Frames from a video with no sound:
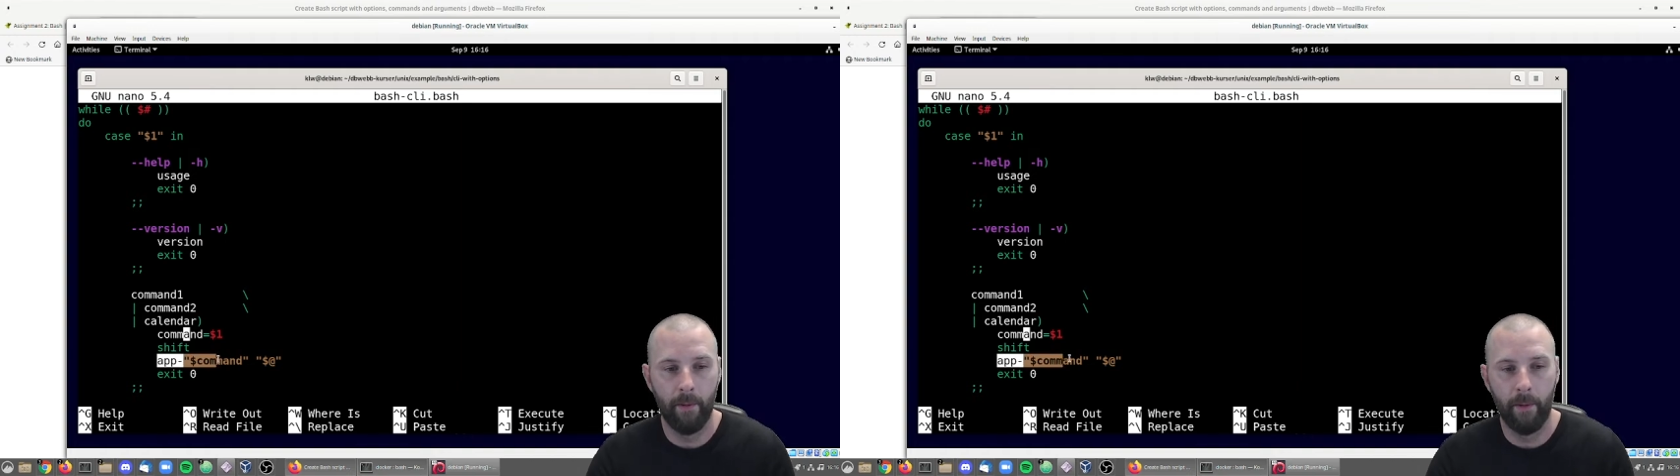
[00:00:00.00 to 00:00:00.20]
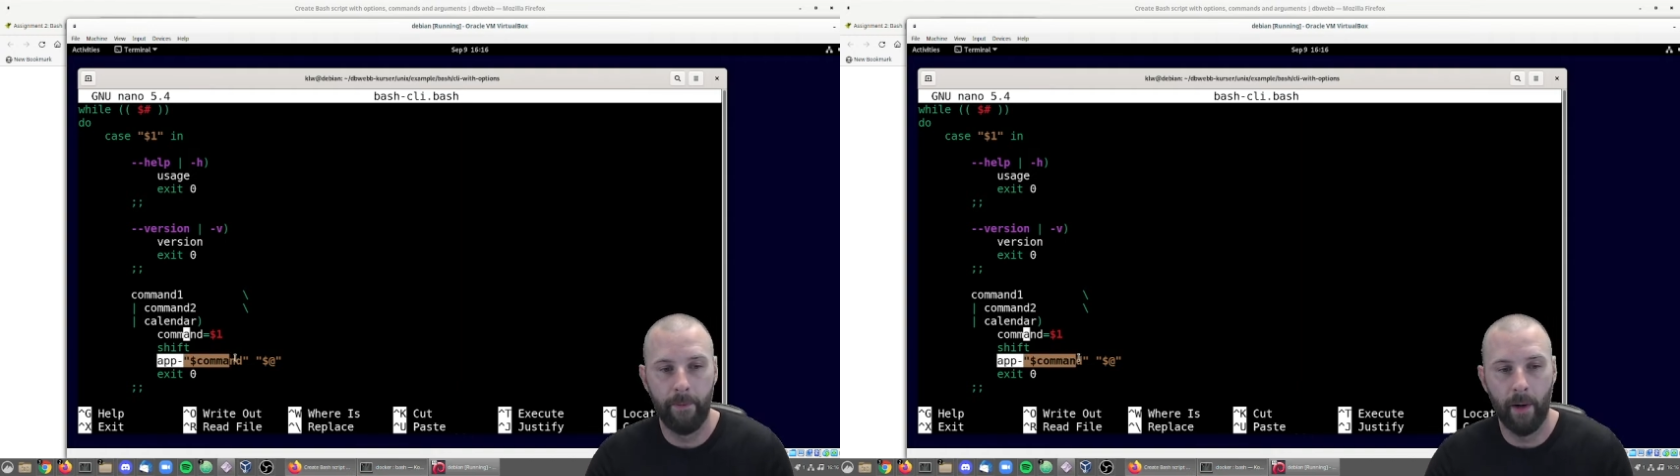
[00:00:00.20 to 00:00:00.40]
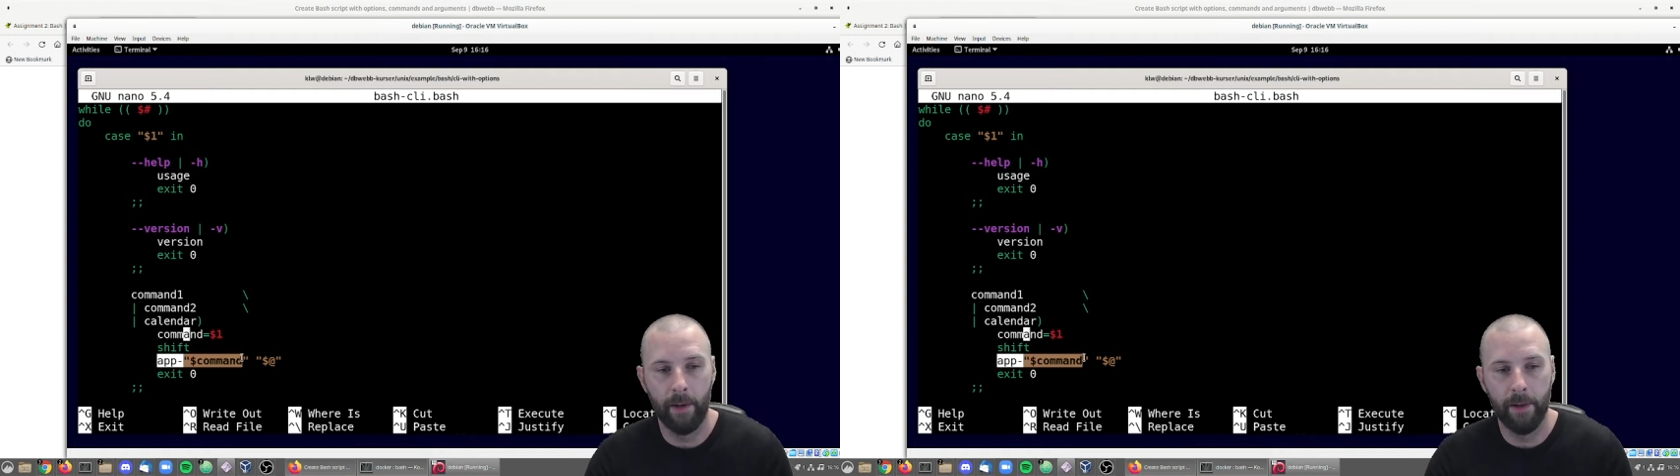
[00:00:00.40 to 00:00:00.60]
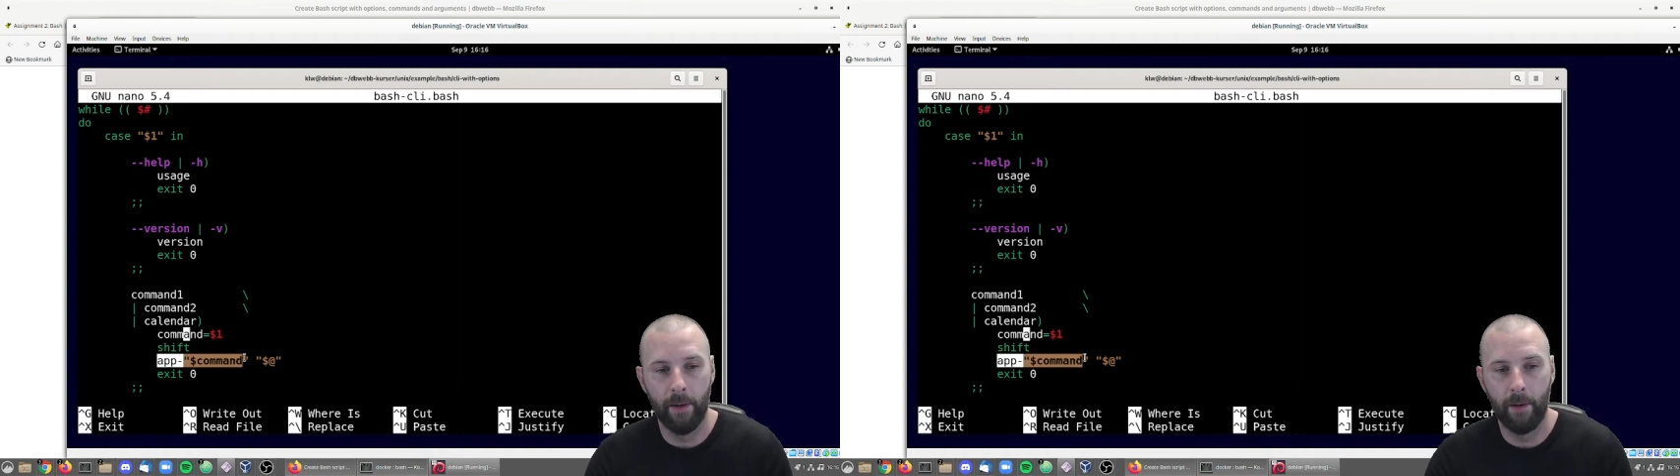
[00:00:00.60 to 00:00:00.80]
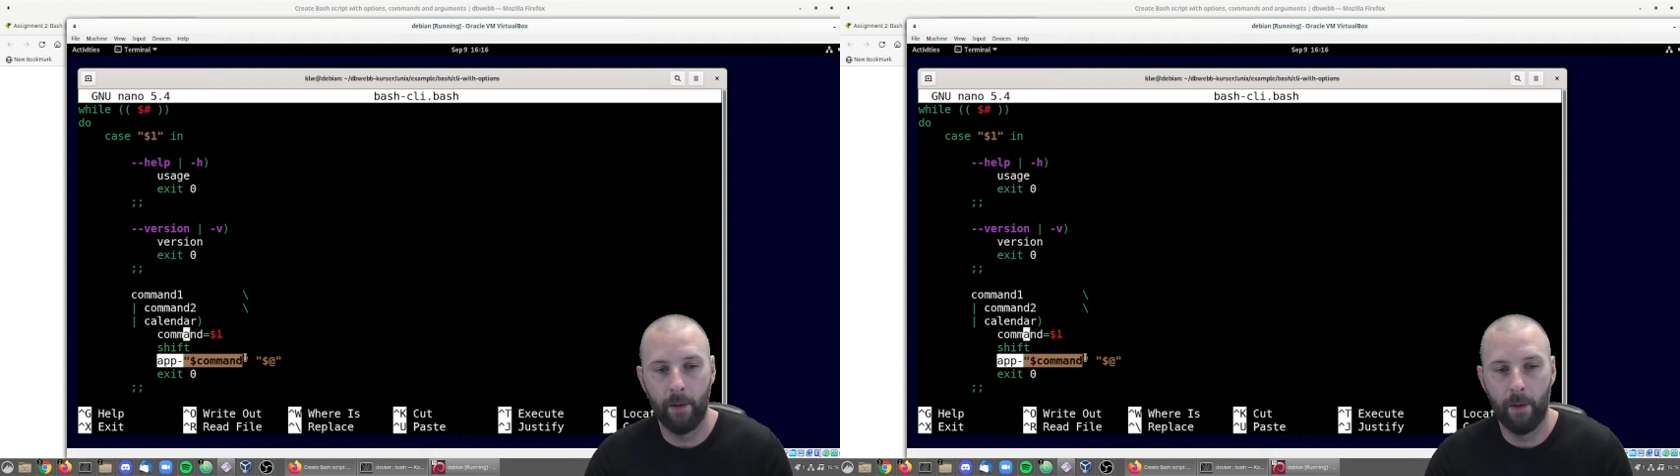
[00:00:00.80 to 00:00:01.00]

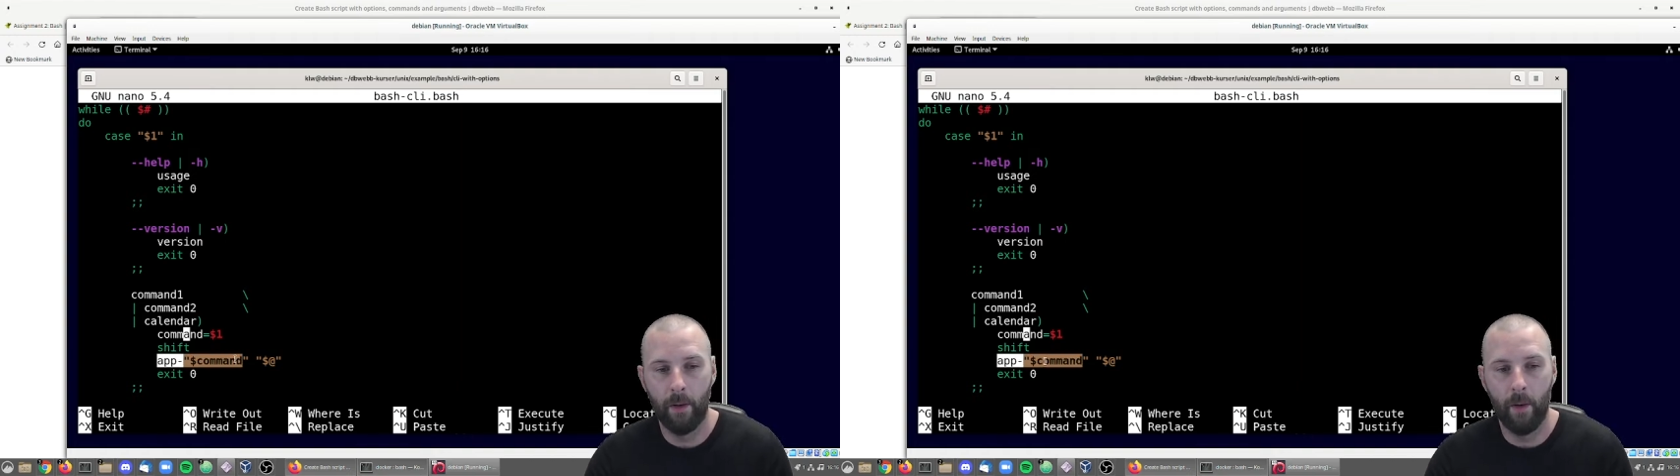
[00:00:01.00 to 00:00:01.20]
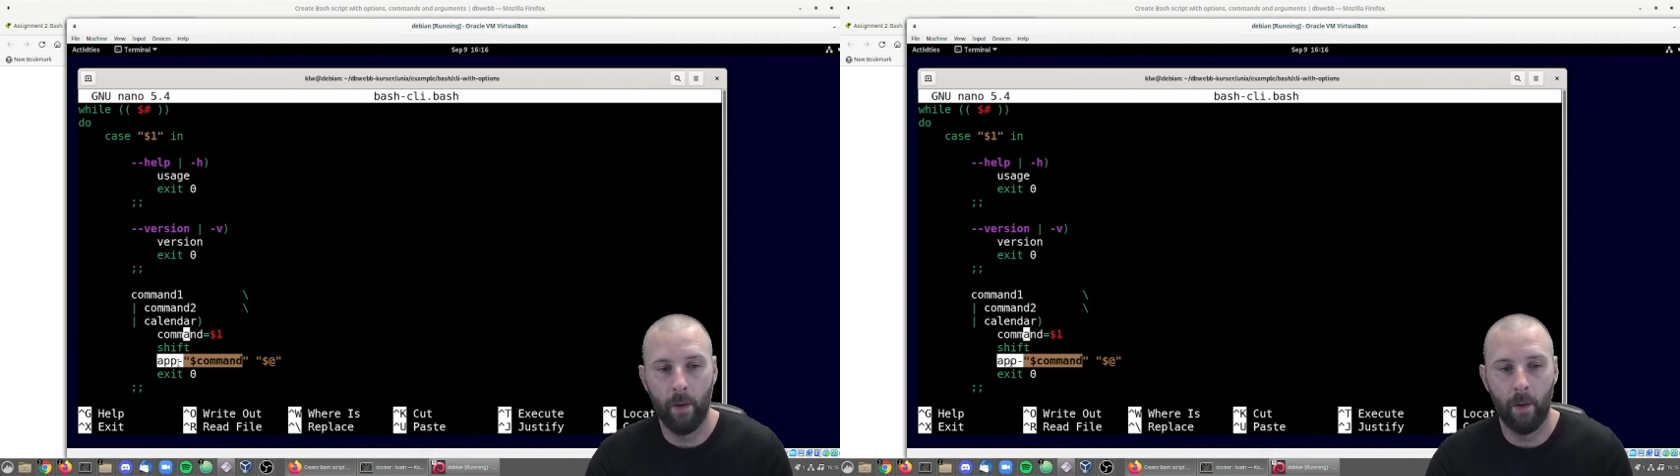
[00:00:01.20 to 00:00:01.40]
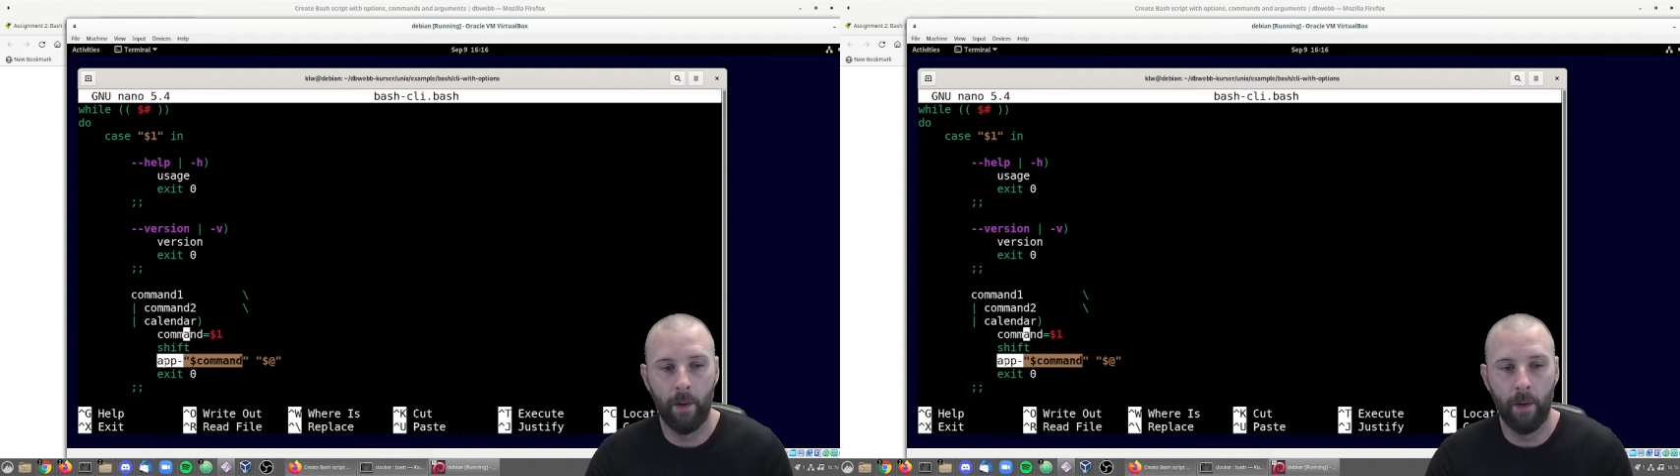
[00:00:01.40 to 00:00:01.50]
function called,